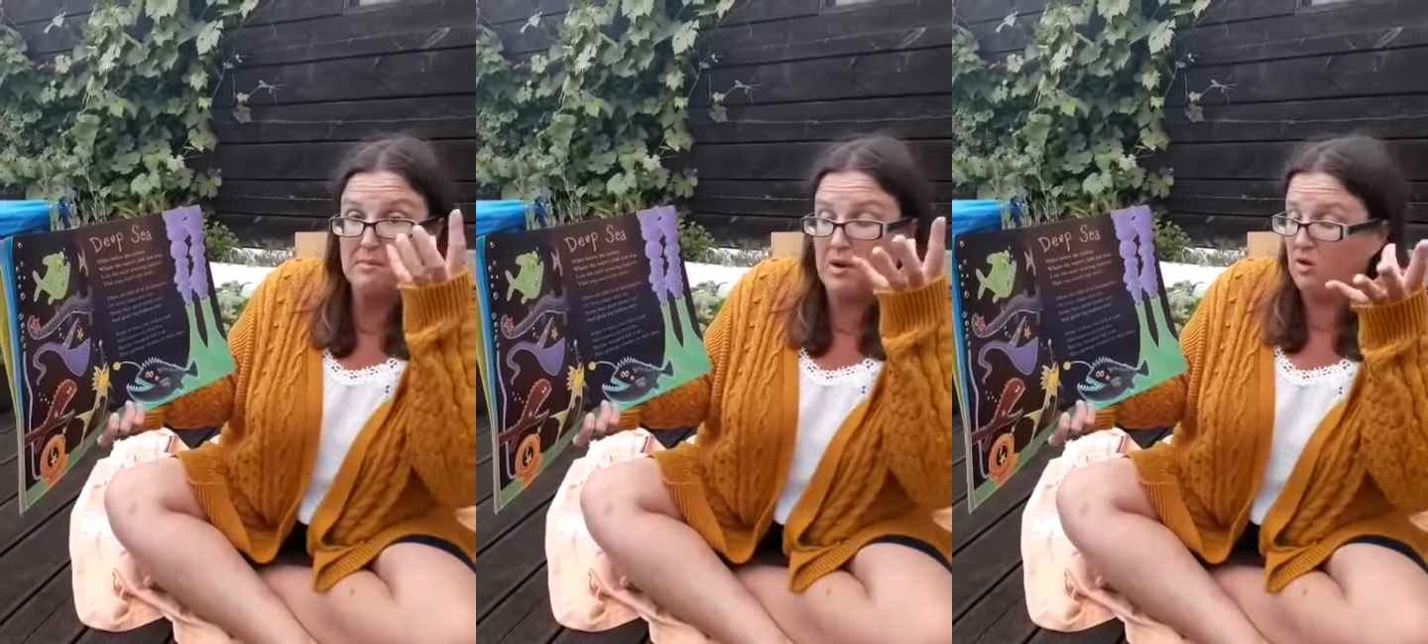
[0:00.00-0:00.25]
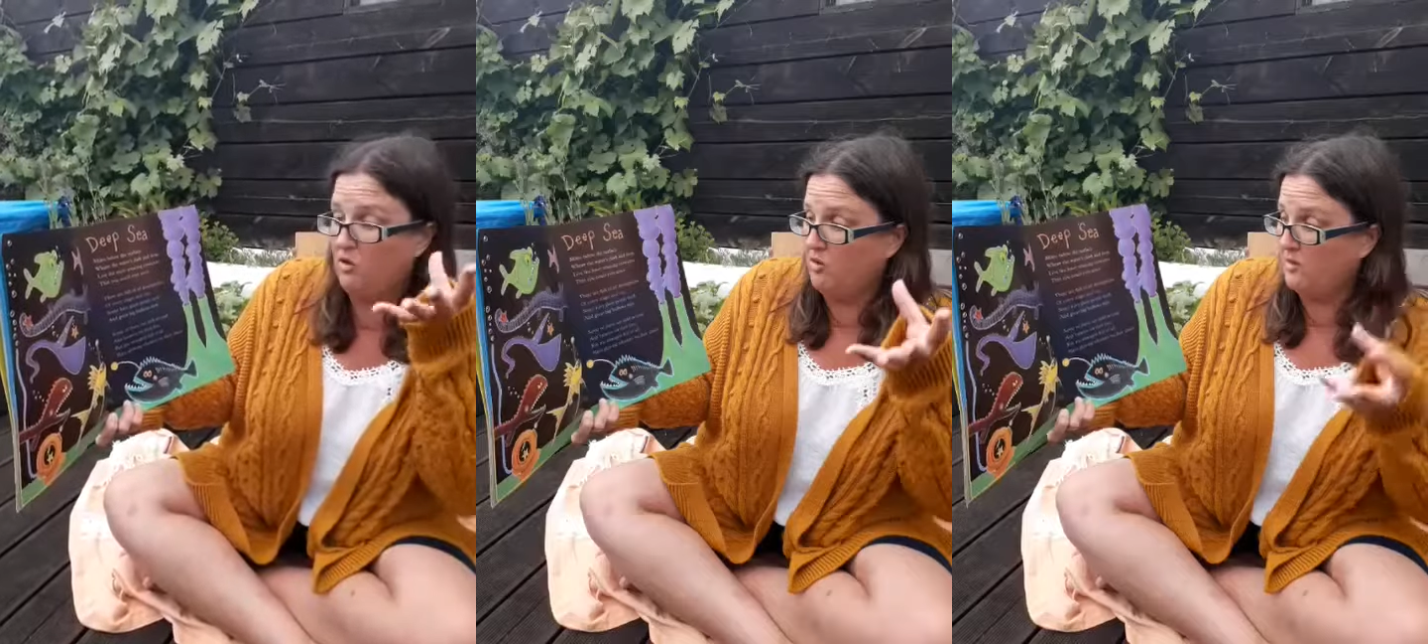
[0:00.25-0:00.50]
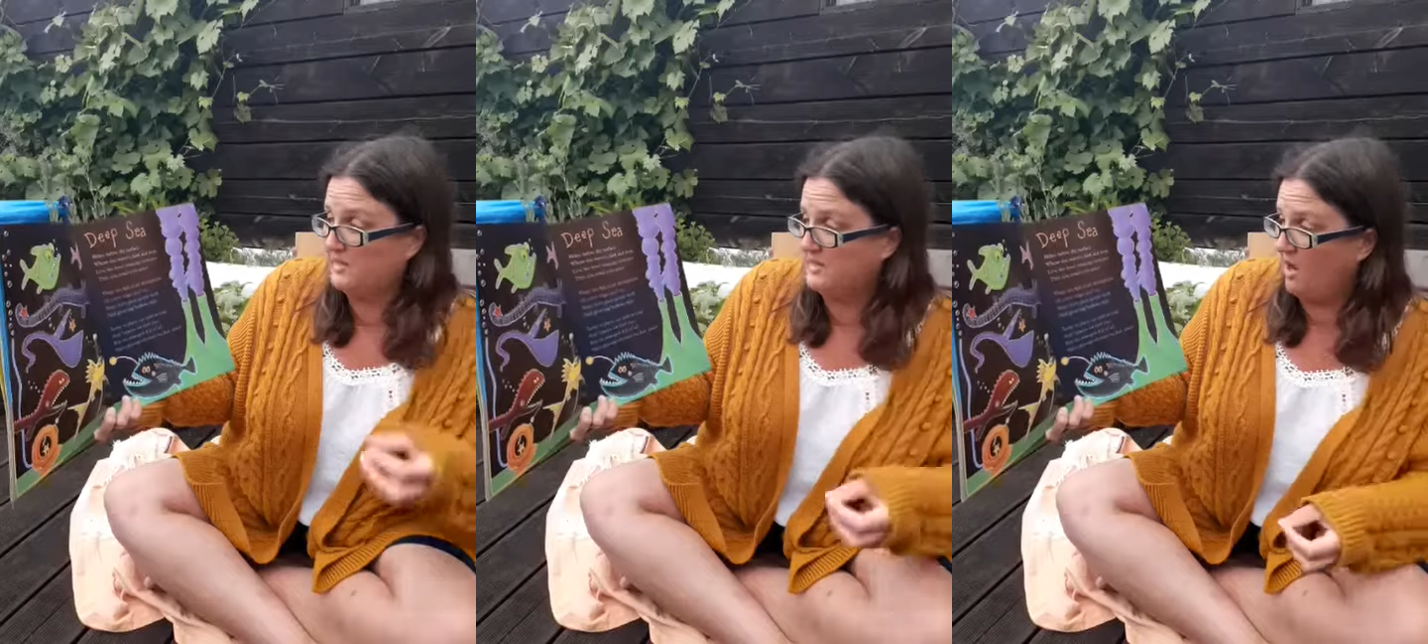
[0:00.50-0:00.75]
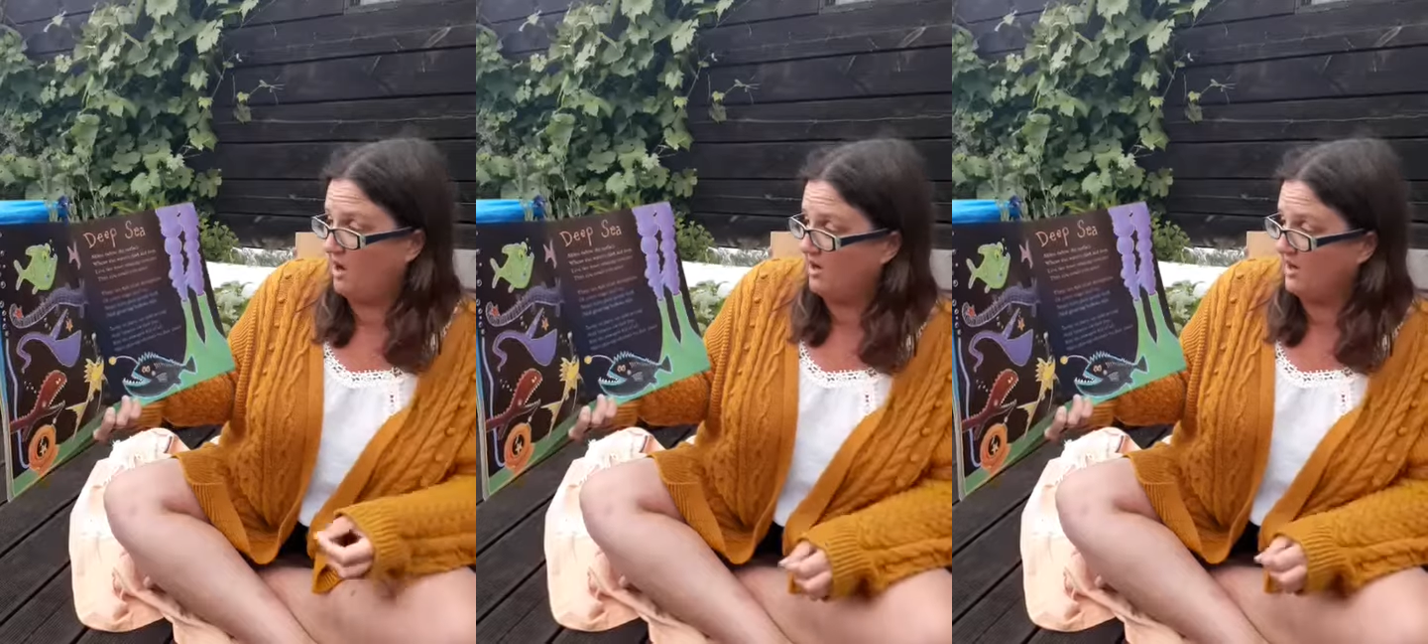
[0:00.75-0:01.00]

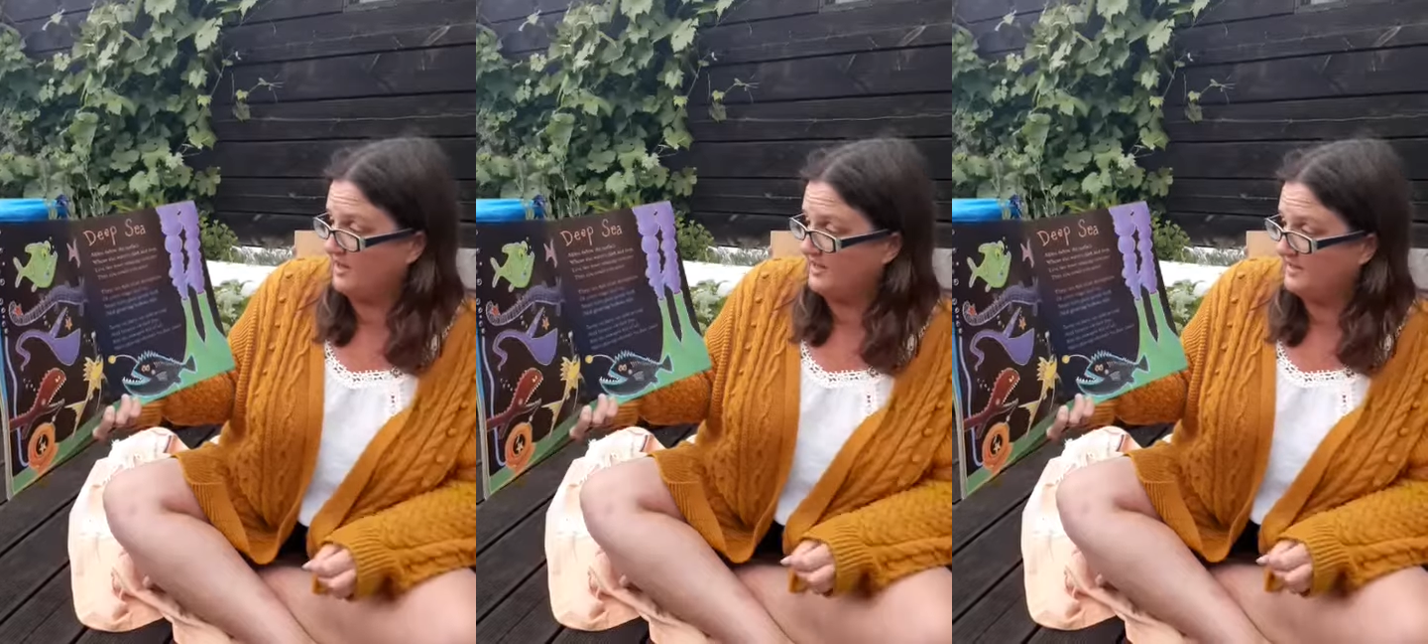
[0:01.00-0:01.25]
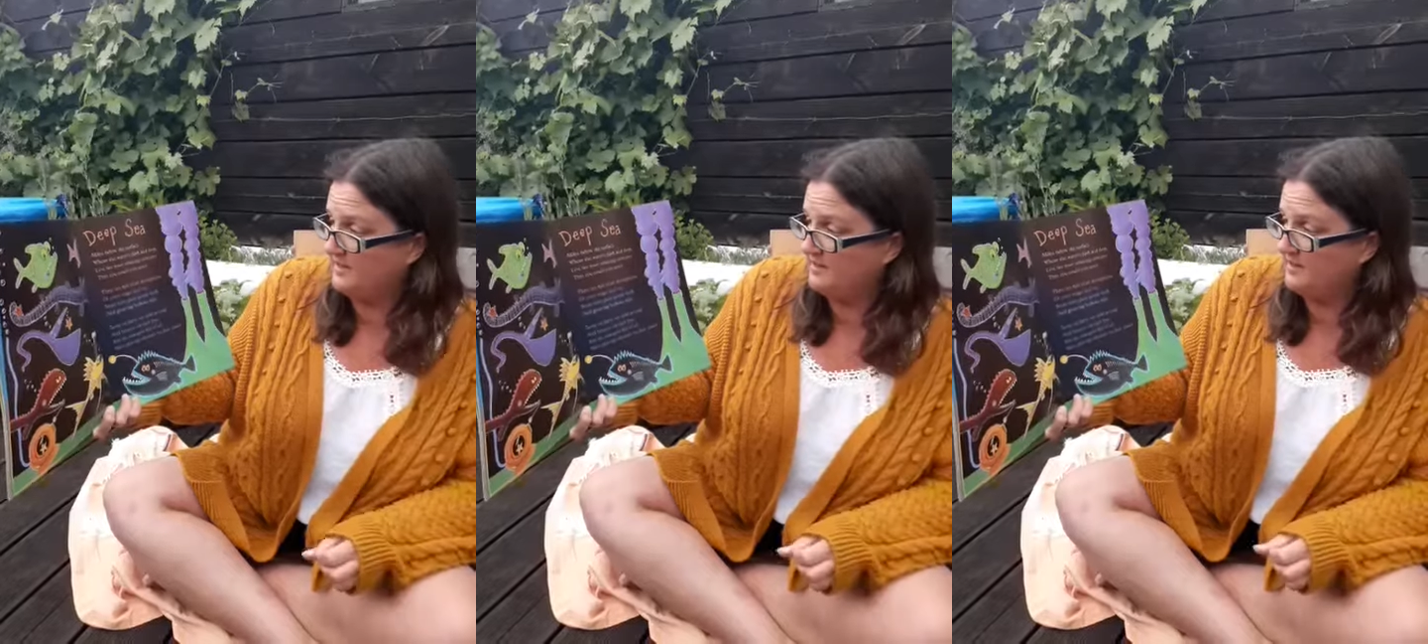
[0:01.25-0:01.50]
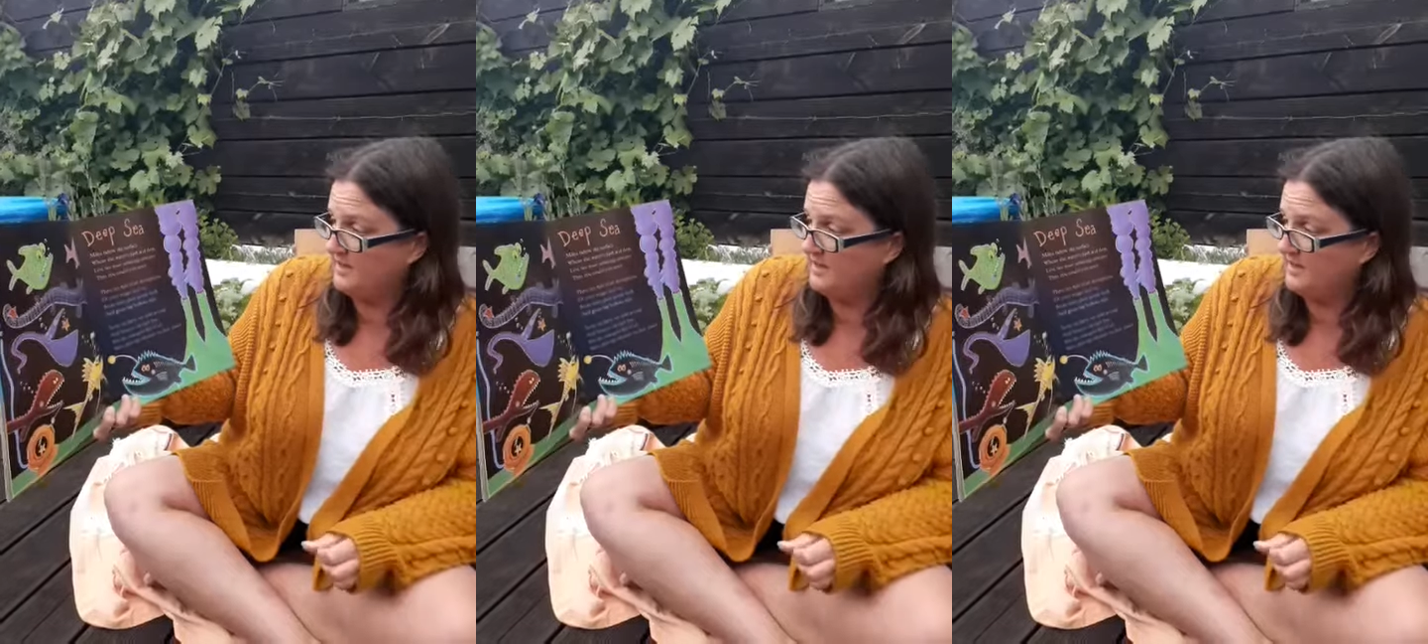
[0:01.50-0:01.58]
bulbous eyes.